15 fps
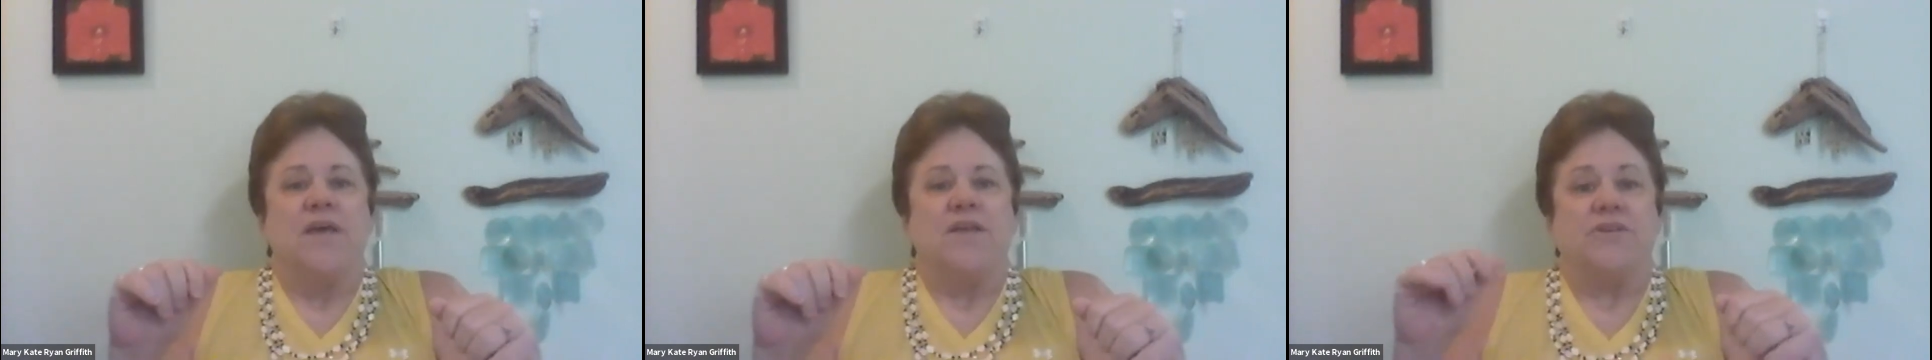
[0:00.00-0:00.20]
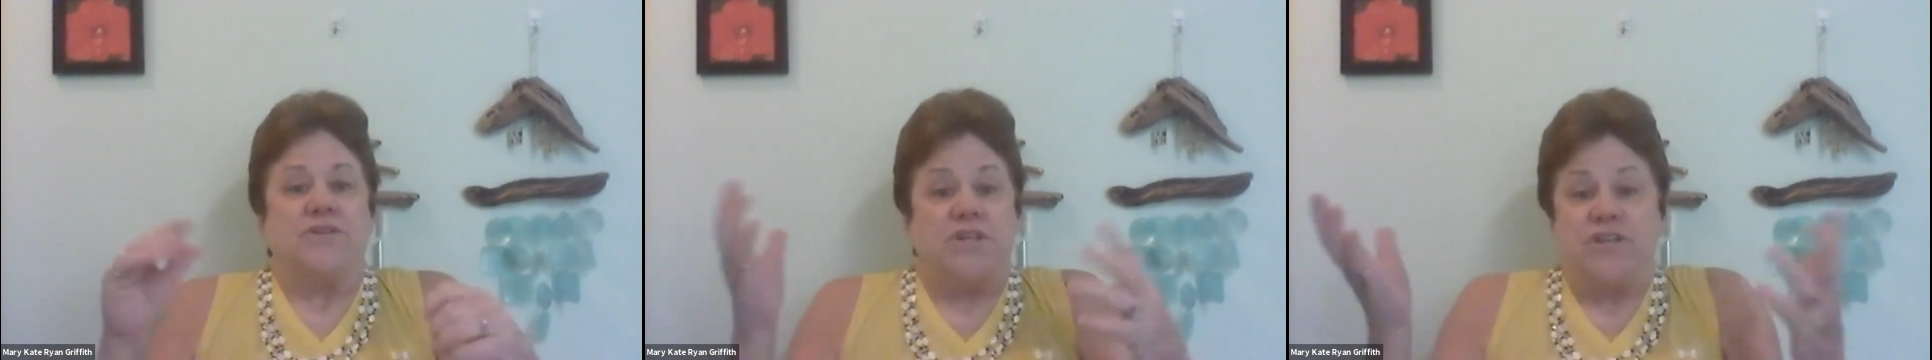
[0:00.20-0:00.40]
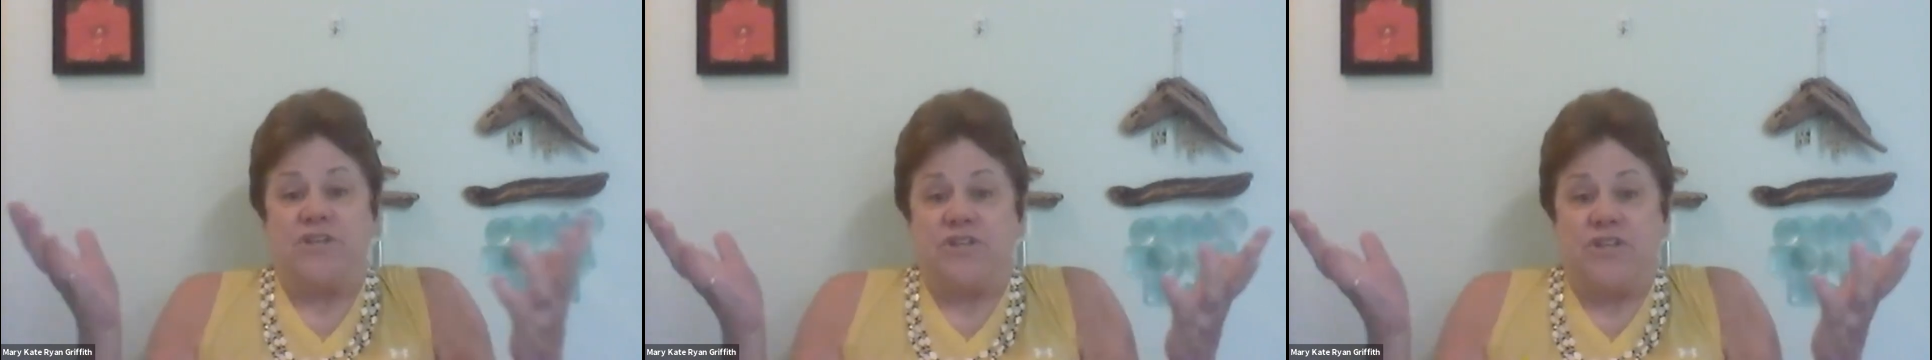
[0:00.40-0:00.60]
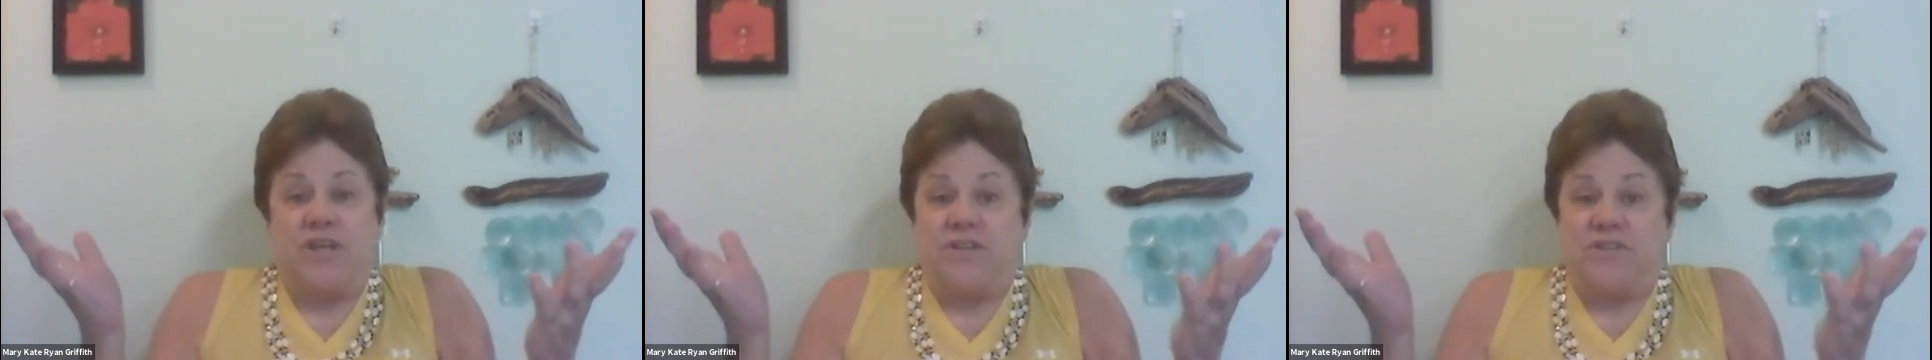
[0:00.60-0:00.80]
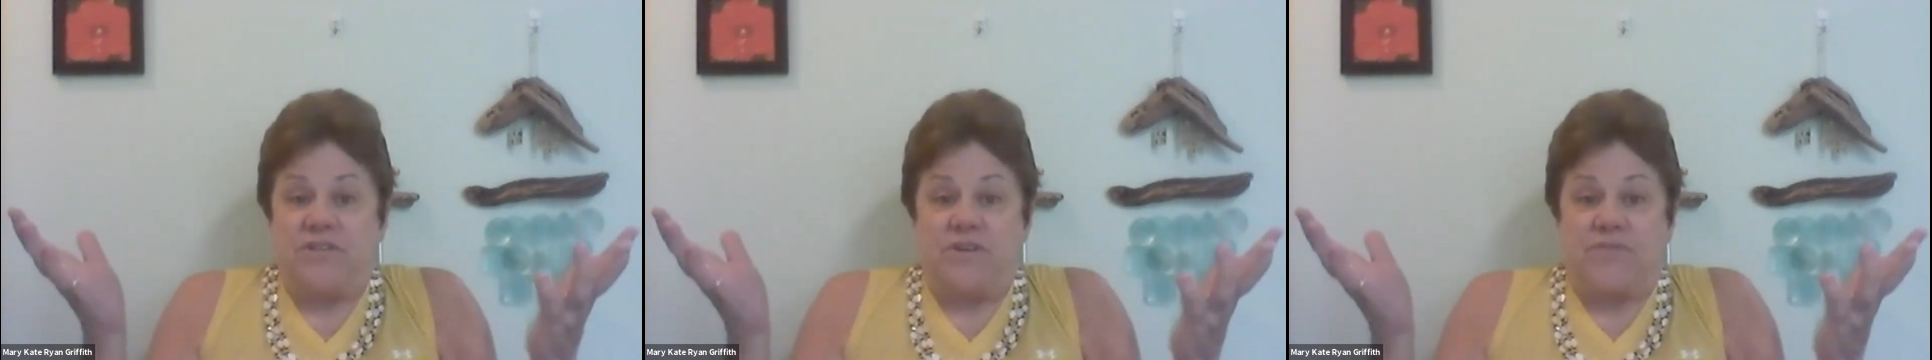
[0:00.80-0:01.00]
to teach
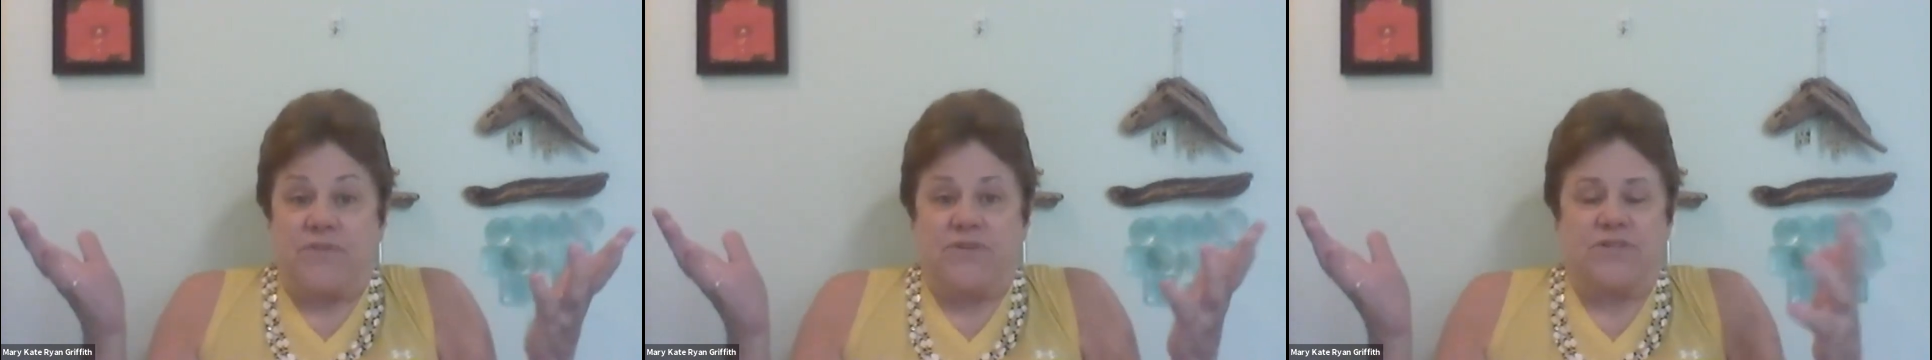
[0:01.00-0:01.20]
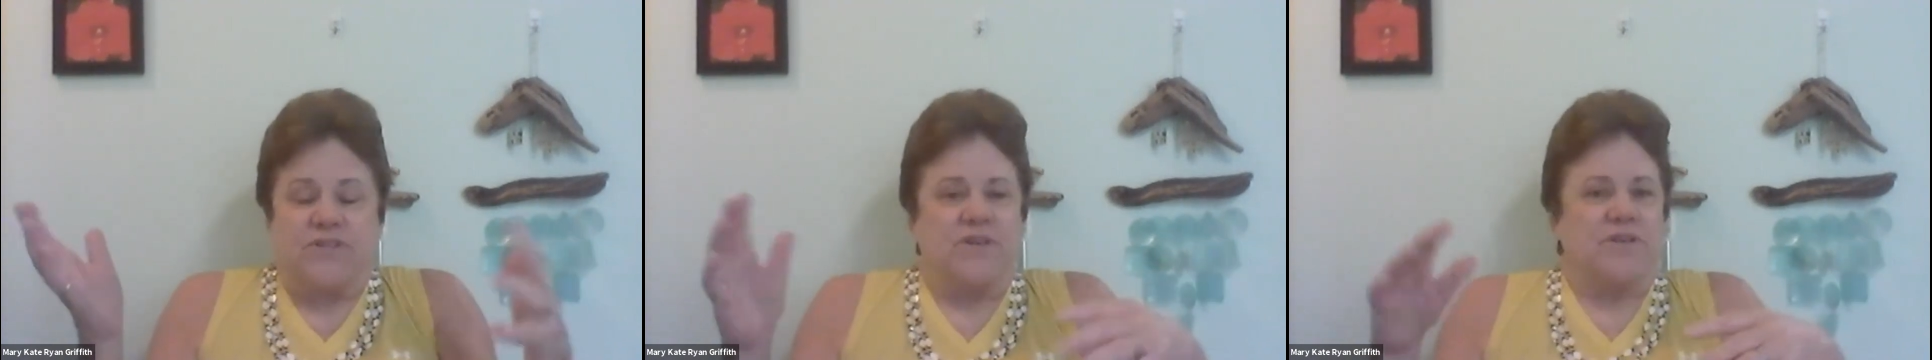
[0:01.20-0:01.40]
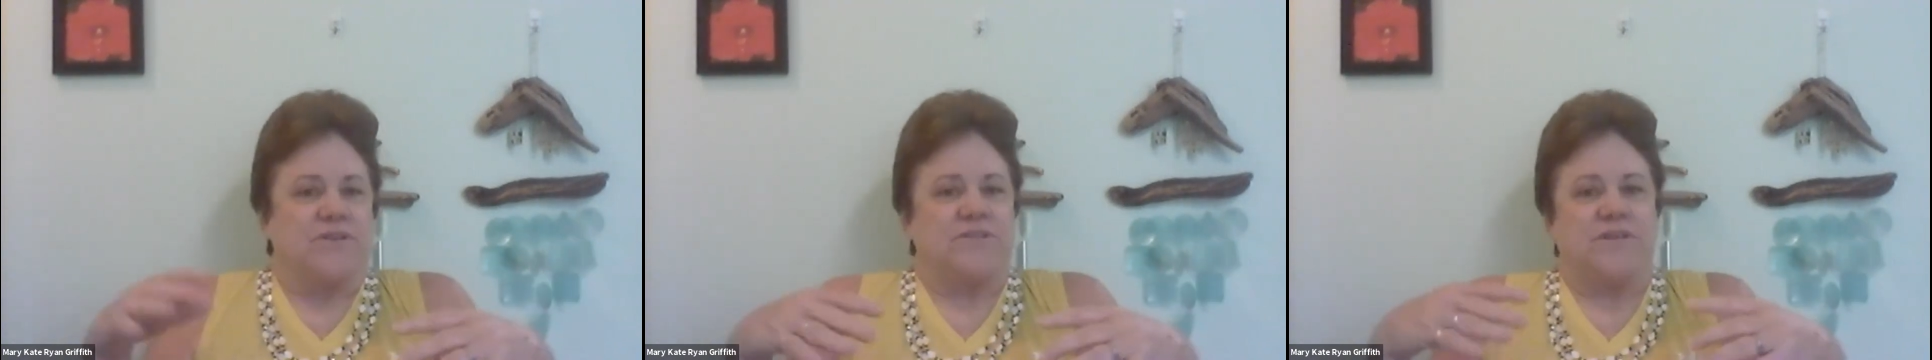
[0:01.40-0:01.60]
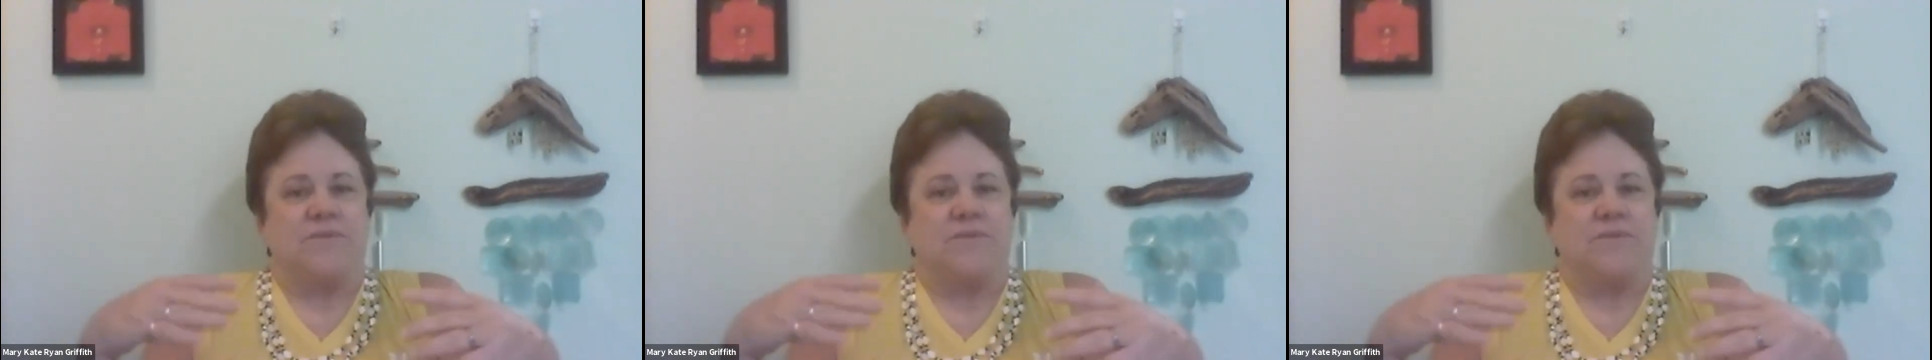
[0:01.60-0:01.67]
kids different skills.